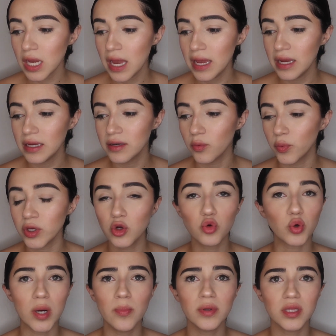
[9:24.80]
and we
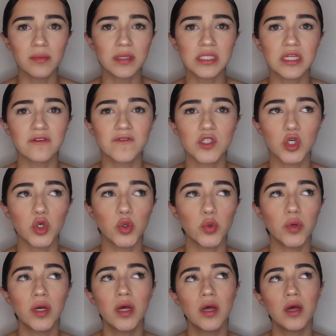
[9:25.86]
grew up with them and stuff.
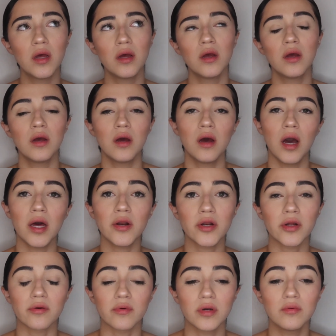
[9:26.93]
So I don't
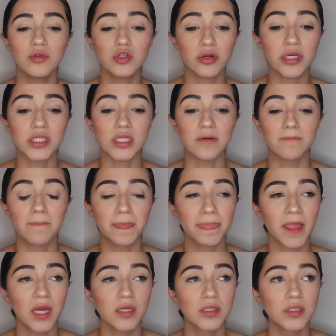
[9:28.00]
know, it was crazy.
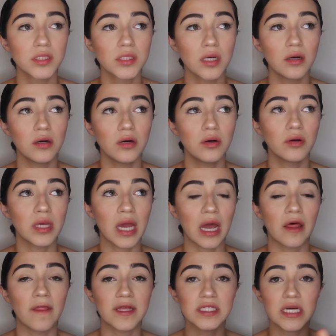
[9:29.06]
So
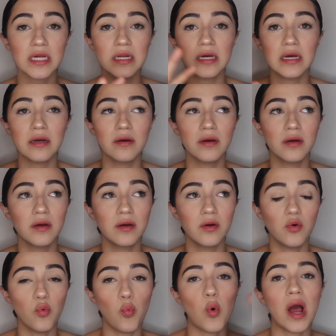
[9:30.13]
yeah, that's kind of
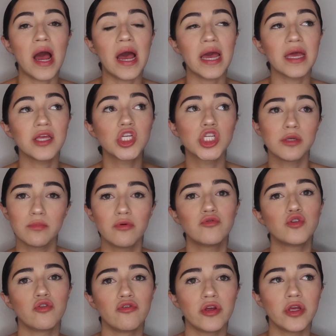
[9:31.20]
why she
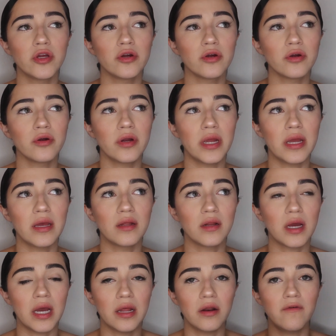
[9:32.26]
moved over here,
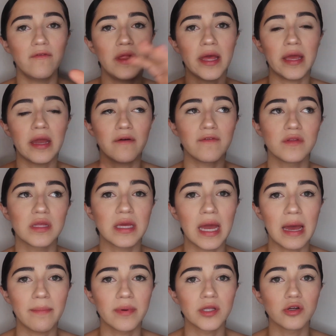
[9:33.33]
and kind of like everything
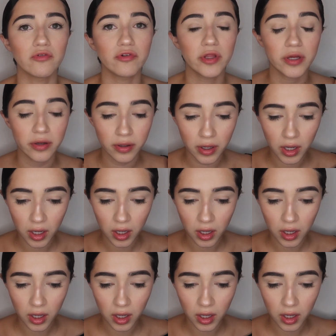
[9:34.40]
happened over there.